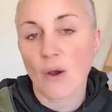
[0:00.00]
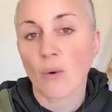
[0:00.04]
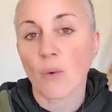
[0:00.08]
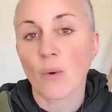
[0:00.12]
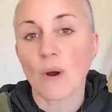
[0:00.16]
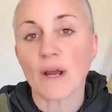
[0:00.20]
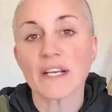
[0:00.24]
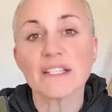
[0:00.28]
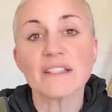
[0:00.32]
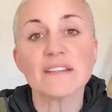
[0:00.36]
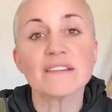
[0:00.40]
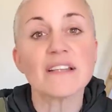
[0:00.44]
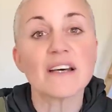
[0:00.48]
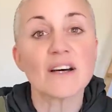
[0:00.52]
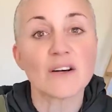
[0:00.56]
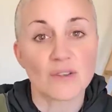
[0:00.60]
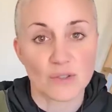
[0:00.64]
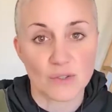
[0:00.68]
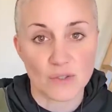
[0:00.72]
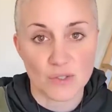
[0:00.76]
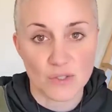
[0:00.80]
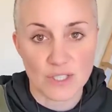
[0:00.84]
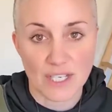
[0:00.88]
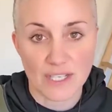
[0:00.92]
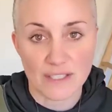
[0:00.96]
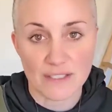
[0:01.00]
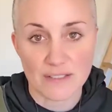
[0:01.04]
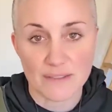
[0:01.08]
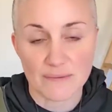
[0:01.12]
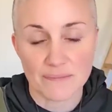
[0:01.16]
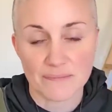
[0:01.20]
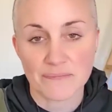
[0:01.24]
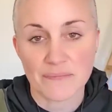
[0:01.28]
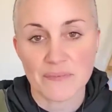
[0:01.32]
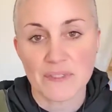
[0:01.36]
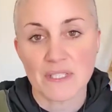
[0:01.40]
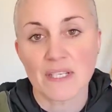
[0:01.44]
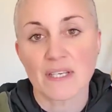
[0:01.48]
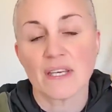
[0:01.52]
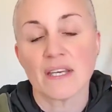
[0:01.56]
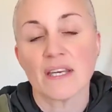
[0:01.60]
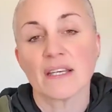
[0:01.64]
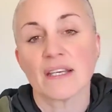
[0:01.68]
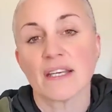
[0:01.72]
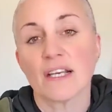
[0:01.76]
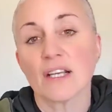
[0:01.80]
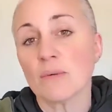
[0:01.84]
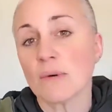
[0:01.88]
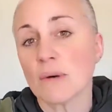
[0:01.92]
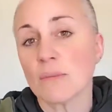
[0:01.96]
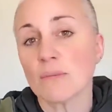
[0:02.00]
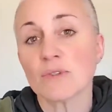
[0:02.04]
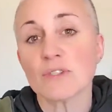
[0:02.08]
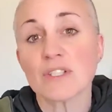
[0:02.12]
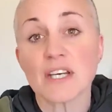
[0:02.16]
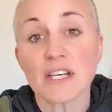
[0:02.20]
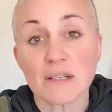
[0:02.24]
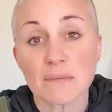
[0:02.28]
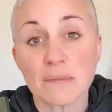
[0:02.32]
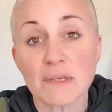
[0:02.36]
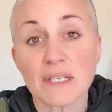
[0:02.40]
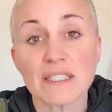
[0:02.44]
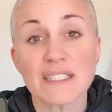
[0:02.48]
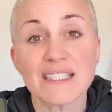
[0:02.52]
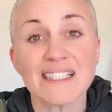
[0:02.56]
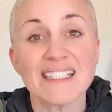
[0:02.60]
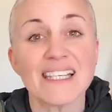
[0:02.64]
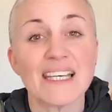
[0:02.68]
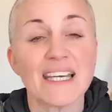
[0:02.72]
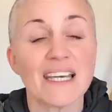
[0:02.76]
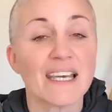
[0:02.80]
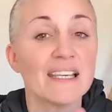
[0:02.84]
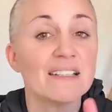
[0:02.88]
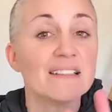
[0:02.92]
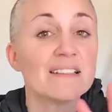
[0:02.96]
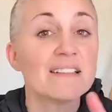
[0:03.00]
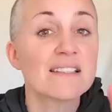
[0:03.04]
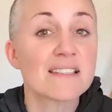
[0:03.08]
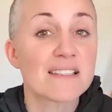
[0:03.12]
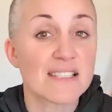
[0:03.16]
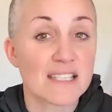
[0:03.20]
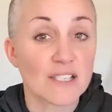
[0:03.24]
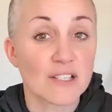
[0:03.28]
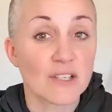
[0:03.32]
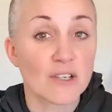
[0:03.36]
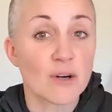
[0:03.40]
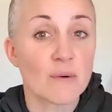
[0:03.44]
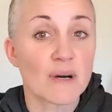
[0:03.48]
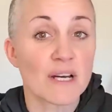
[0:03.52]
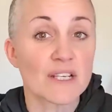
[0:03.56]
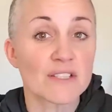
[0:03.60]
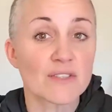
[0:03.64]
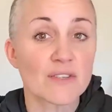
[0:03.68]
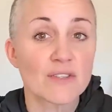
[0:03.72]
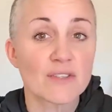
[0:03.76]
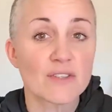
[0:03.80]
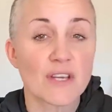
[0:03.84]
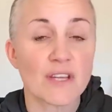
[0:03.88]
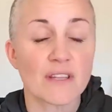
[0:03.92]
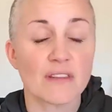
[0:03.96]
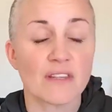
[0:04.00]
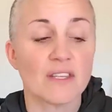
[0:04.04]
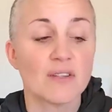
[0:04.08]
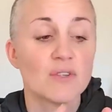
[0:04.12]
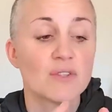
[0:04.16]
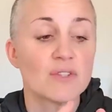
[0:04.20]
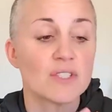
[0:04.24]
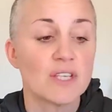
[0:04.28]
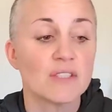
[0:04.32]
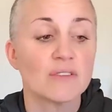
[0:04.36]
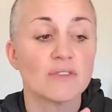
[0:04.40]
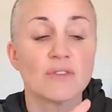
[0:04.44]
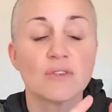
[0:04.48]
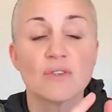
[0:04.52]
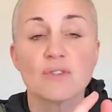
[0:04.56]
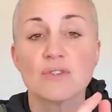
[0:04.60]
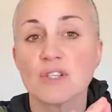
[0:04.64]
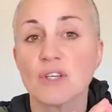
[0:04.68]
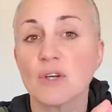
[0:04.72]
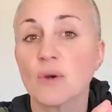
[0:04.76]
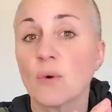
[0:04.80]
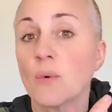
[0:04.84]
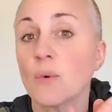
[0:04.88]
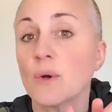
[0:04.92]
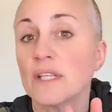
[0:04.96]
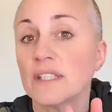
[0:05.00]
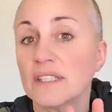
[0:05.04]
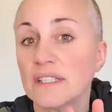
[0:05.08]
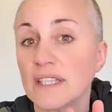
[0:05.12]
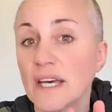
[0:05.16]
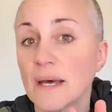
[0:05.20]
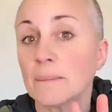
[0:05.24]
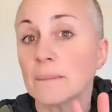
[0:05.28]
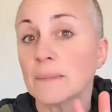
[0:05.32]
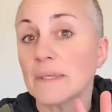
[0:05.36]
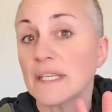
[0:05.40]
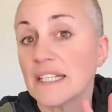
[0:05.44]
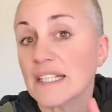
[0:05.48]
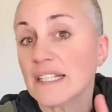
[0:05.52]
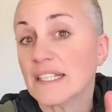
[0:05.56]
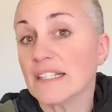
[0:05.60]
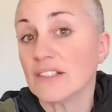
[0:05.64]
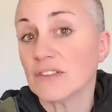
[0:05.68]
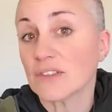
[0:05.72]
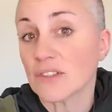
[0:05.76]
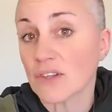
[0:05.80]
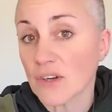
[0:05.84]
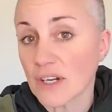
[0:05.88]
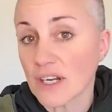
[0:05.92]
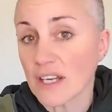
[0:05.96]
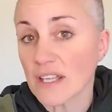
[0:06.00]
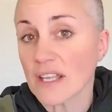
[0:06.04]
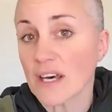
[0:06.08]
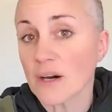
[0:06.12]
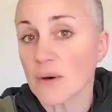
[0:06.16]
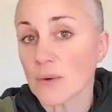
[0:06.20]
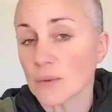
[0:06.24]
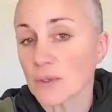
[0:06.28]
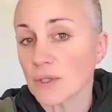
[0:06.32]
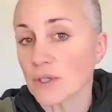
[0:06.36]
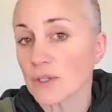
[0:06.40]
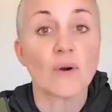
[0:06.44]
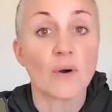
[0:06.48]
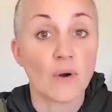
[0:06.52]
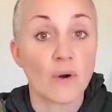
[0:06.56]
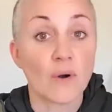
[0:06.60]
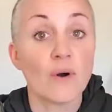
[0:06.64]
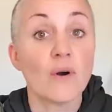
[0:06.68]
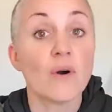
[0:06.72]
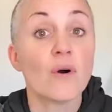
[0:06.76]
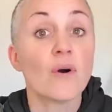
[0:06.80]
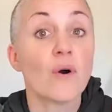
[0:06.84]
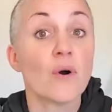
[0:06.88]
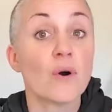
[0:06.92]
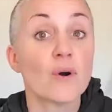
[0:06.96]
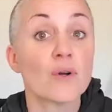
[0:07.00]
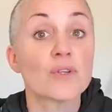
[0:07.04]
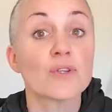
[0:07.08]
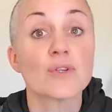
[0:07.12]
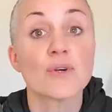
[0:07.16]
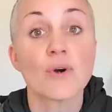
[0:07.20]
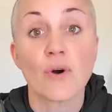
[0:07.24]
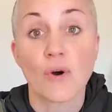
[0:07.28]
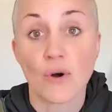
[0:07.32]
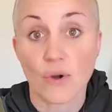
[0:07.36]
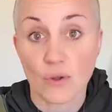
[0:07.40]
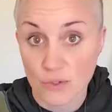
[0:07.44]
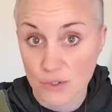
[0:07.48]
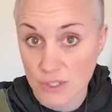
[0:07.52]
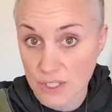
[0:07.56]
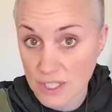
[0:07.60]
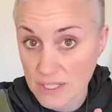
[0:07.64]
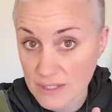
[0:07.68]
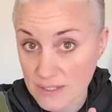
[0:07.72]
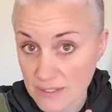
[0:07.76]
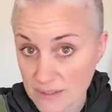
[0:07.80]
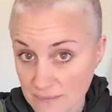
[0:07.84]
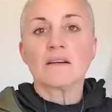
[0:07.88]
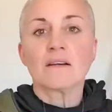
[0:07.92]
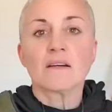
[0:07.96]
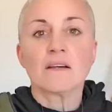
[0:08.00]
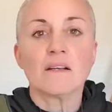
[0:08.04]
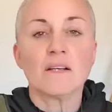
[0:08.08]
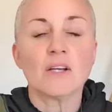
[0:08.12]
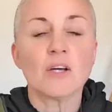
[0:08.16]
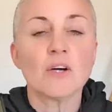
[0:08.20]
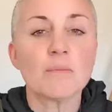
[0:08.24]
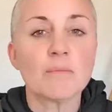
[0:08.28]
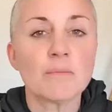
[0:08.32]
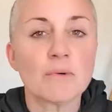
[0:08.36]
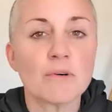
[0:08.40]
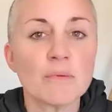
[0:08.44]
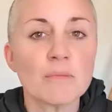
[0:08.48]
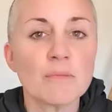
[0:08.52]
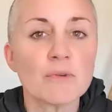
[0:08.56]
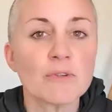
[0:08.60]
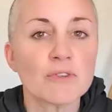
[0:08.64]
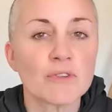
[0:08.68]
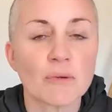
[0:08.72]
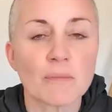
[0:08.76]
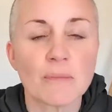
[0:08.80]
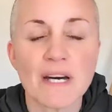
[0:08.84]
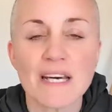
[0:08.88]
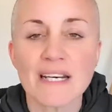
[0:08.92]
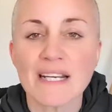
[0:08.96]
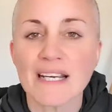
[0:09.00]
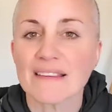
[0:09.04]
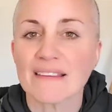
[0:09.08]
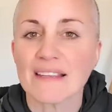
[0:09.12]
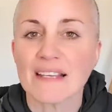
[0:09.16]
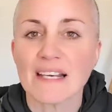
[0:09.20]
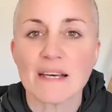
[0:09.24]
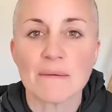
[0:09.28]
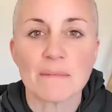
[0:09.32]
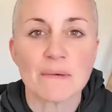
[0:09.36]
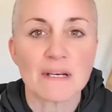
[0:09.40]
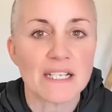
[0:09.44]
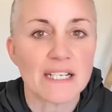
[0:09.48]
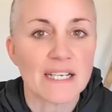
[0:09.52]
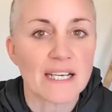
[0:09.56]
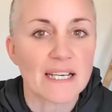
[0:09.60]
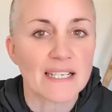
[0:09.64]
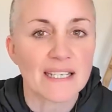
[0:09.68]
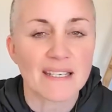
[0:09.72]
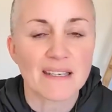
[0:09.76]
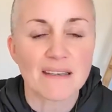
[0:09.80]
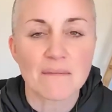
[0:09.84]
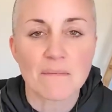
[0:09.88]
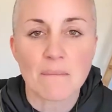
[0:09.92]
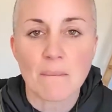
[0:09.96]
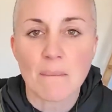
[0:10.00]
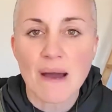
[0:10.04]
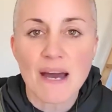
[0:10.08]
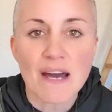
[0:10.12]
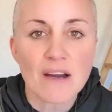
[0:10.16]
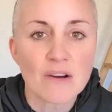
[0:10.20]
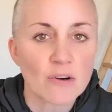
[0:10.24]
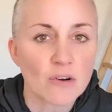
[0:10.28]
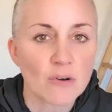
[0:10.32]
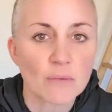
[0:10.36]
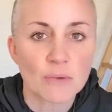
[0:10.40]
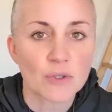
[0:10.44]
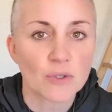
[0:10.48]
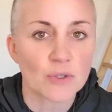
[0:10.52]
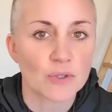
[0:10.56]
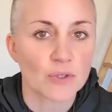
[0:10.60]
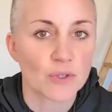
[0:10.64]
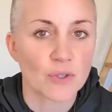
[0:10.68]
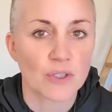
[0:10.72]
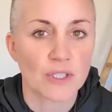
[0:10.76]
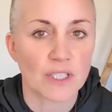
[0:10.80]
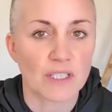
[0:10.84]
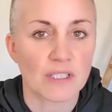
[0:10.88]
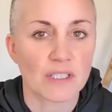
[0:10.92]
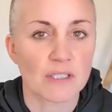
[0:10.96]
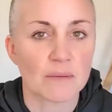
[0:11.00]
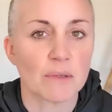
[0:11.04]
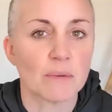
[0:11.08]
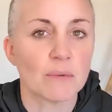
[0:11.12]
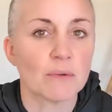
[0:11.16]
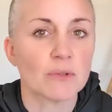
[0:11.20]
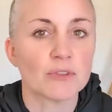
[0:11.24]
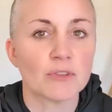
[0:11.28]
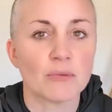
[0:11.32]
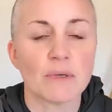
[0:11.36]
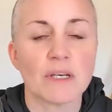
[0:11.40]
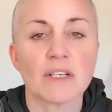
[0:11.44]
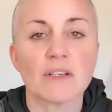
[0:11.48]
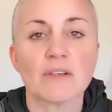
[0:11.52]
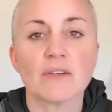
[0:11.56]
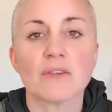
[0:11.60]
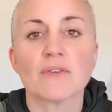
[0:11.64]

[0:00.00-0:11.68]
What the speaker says: 40 ounces, which we're going to divide into 5 glasses of 250 milliliters each, or 8 ounces. We can drink the 5 glasses of water in the morning or in a way